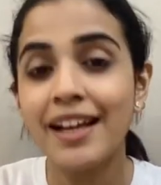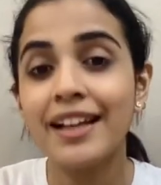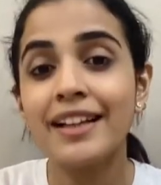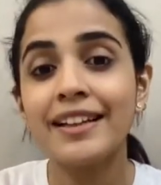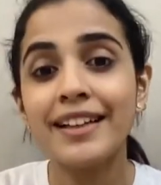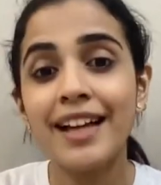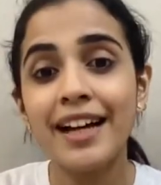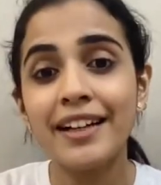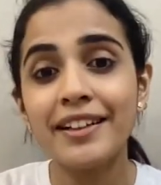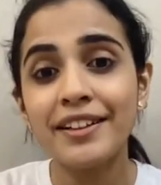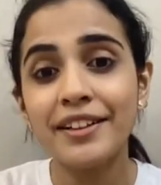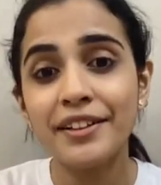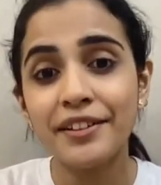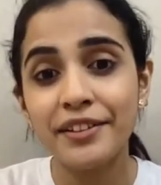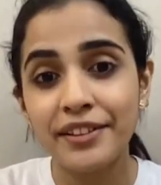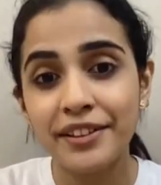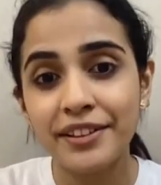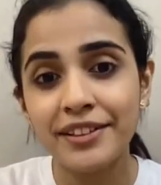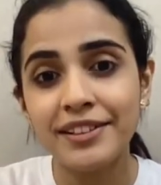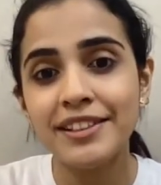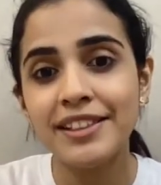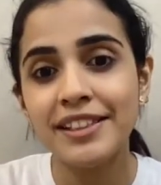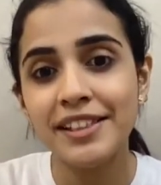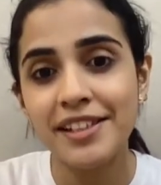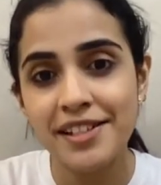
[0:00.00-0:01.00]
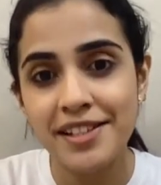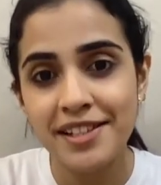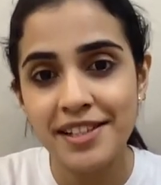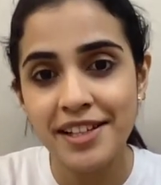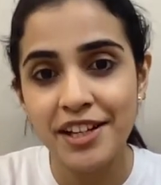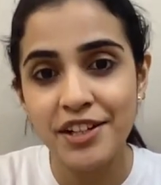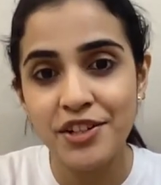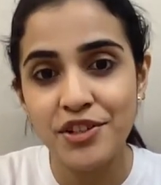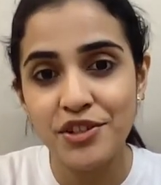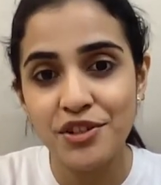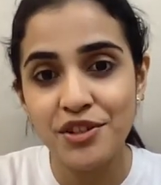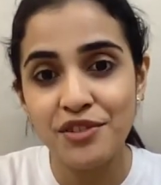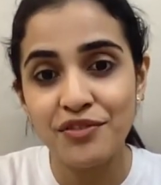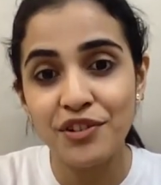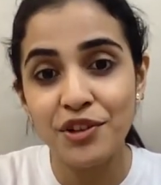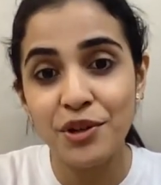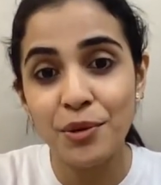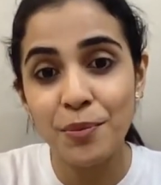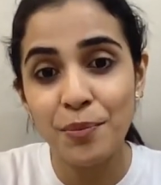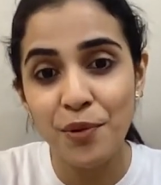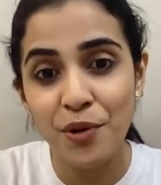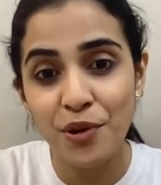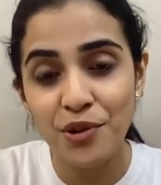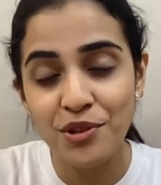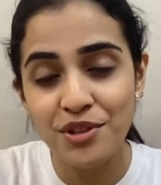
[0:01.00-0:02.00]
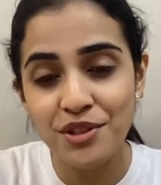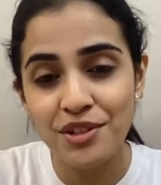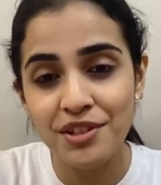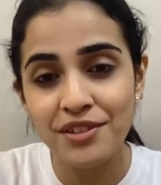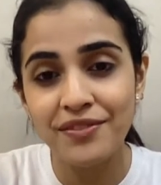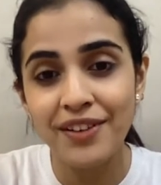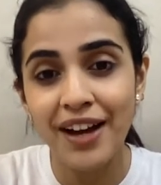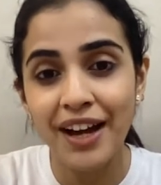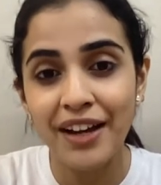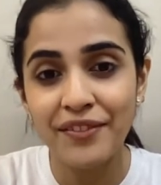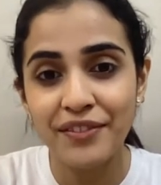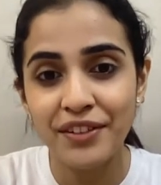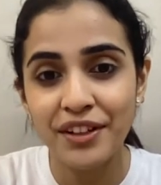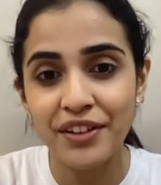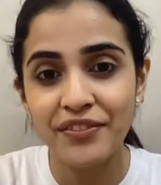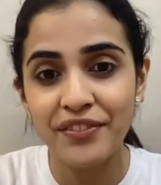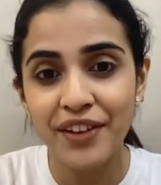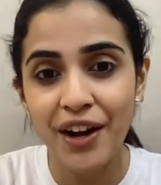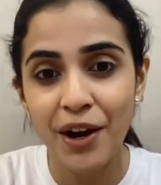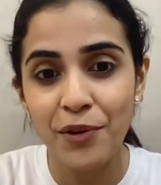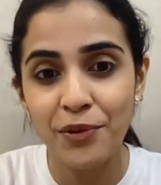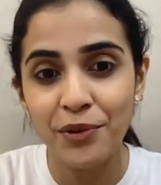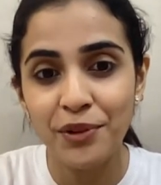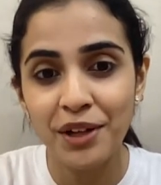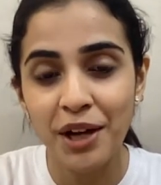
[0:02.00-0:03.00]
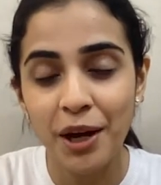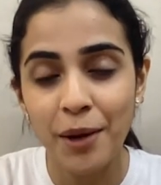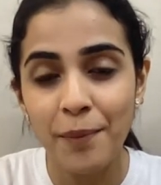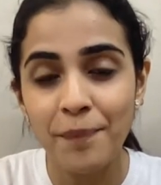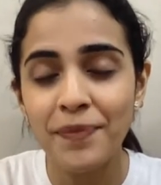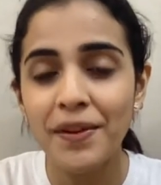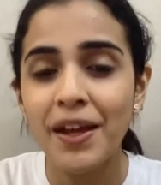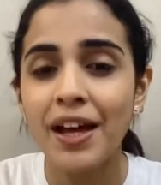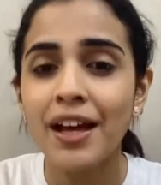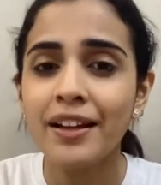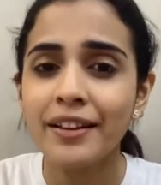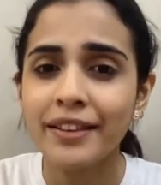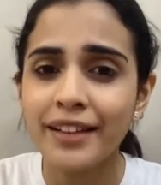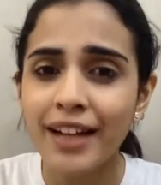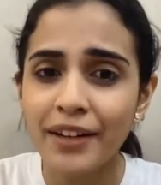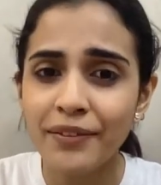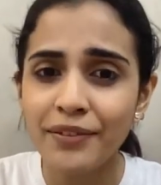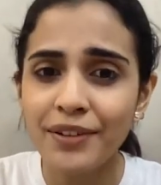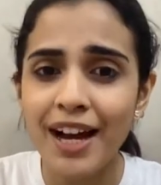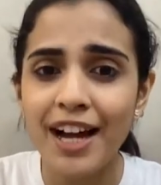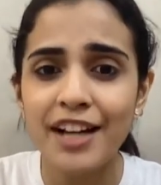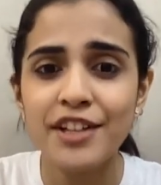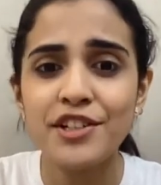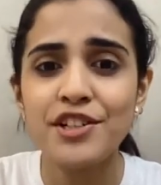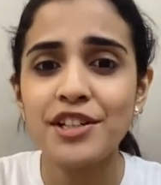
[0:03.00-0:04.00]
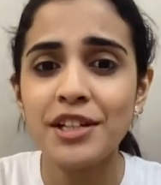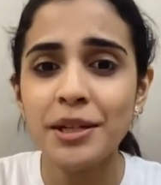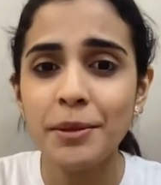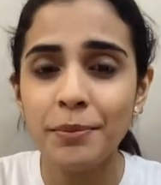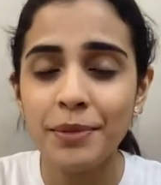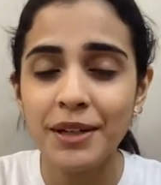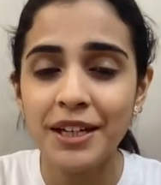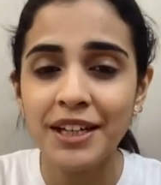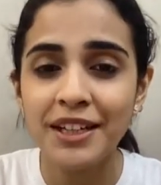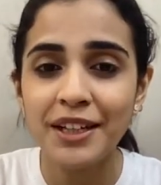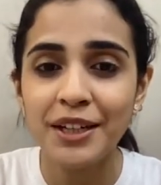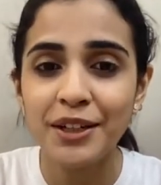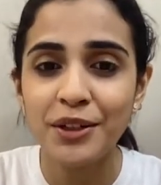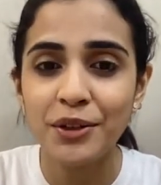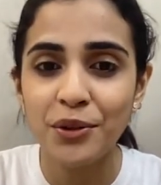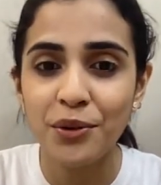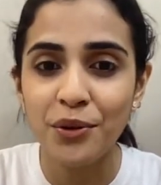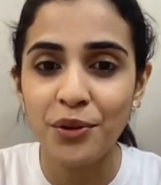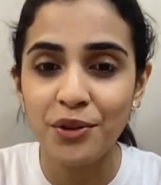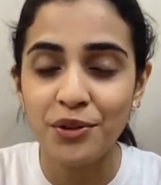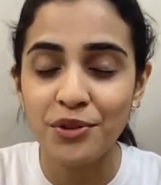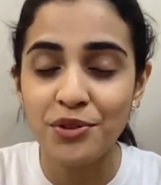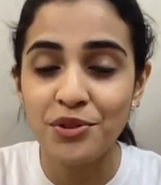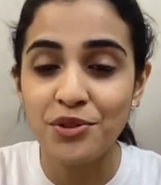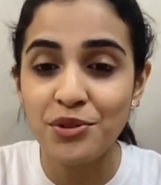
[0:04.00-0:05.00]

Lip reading: that are really essential for a positive IVF outcome that were actually being ignored.